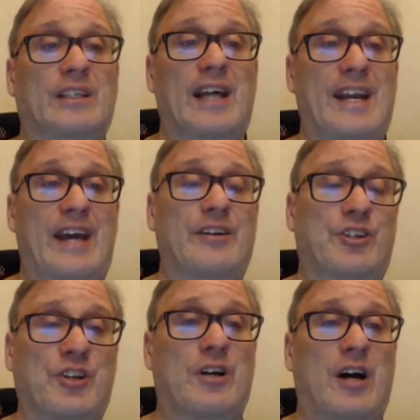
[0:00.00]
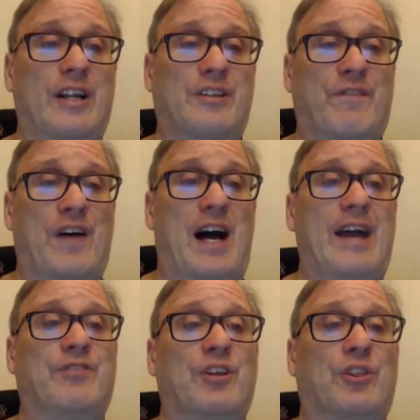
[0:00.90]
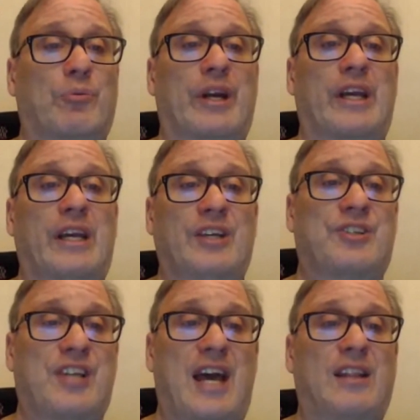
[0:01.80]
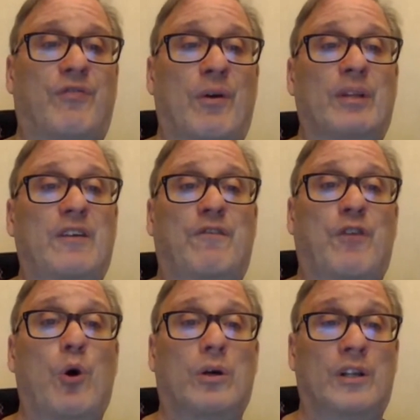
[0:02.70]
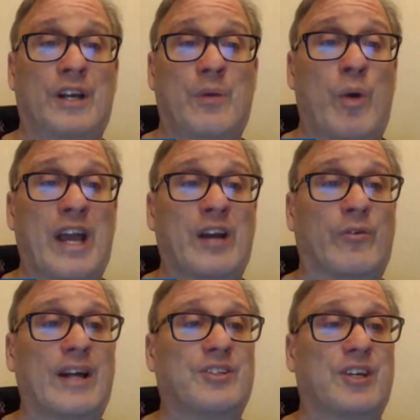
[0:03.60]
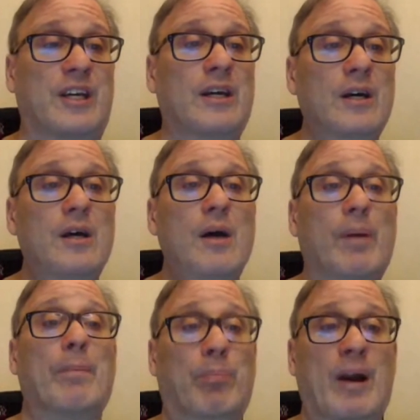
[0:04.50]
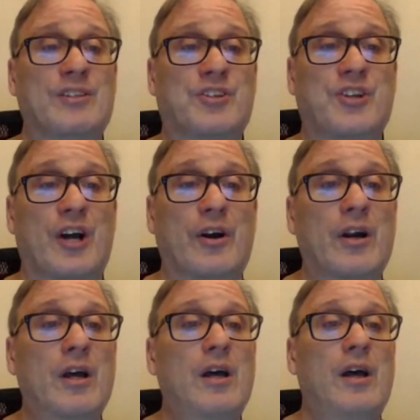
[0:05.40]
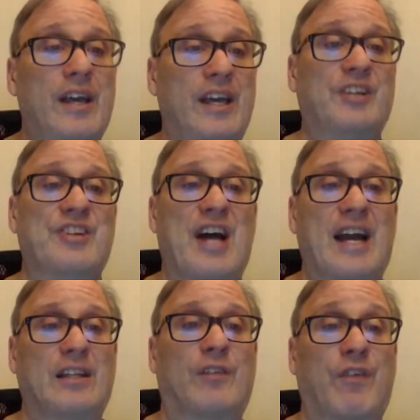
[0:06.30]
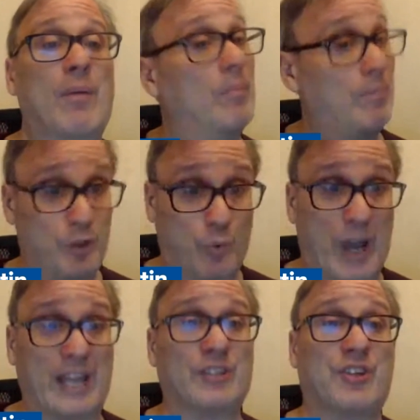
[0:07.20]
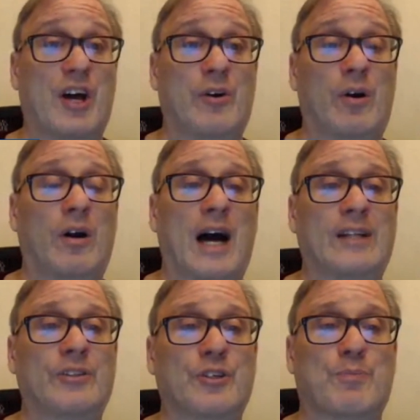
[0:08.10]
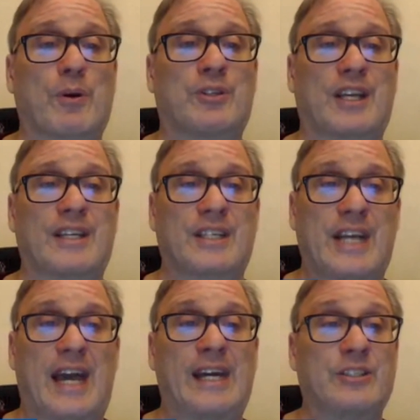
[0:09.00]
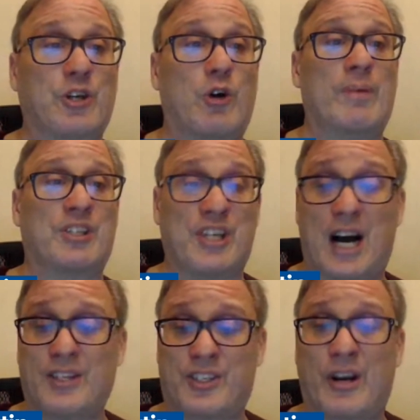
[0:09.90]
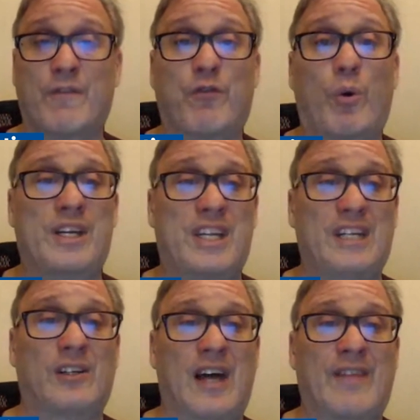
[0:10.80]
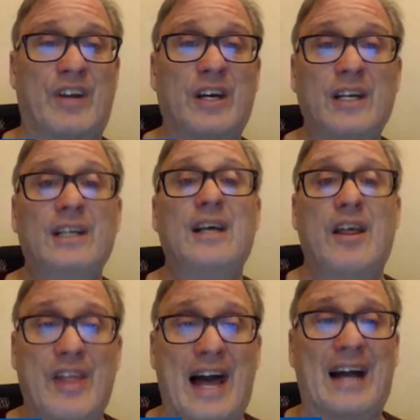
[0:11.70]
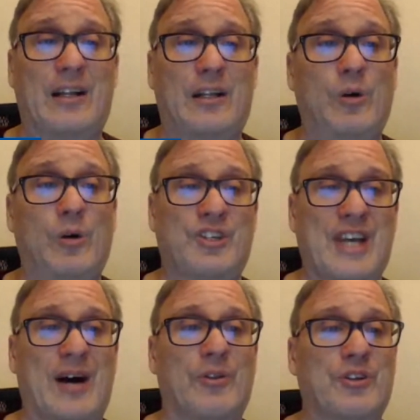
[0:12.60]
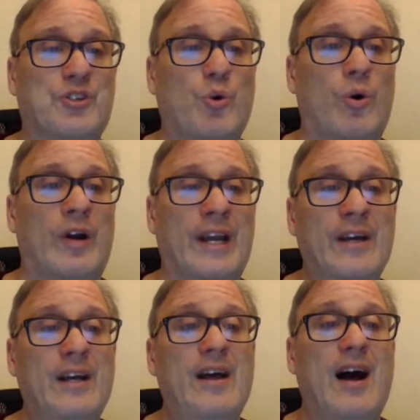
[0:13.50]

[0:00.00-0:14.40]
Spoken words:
Glenn Anderson cut it to 5-3, his 10th from Lee Fogelin and Wayne Gretzky. But Brent Sutter, his 9th from Dwayne Sutter, our Islanders' birthday of the day, and Tomas Janssen at 14-11. That closes out the scoring.